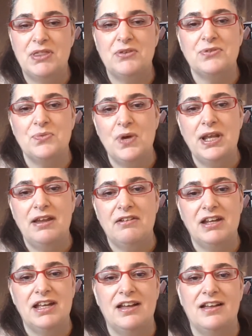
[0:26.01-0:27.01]
But there's one
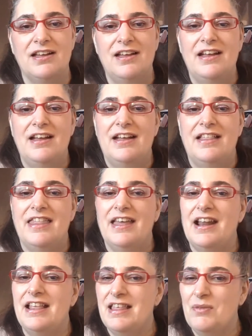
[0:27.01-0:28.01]
area
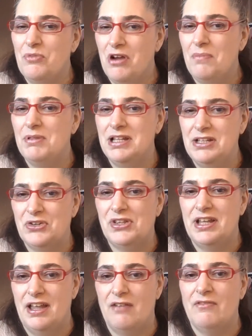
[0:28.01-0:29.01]
that I think probably
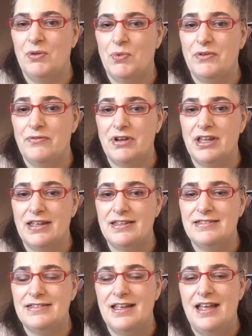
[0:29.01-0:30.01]
nearly everyone
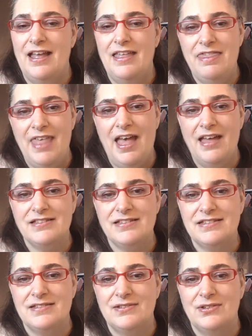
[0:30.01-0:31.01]
forgets, and
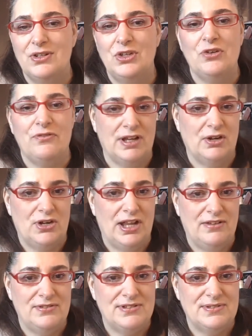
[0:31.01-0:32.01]
that's your
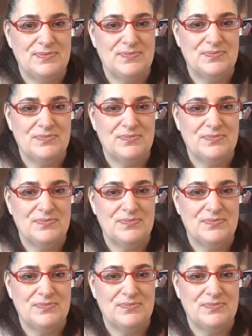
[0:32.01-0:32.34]
fingernails.